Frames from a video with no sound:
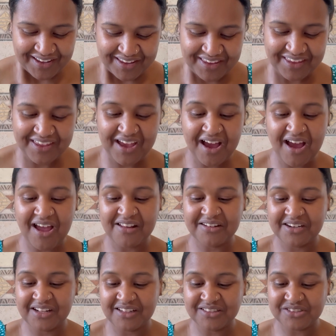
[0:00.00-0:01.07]
Yeah, and
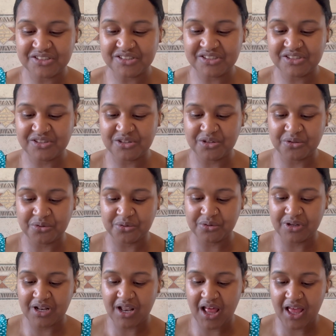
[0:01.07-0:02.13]
then I'll just do
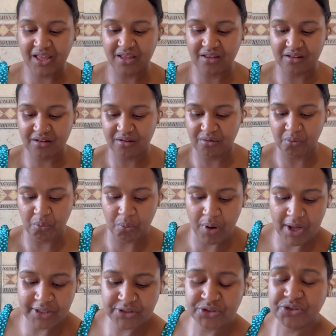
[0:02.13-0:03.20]
like a
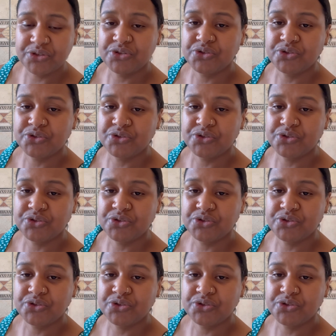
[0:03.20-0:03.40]
1,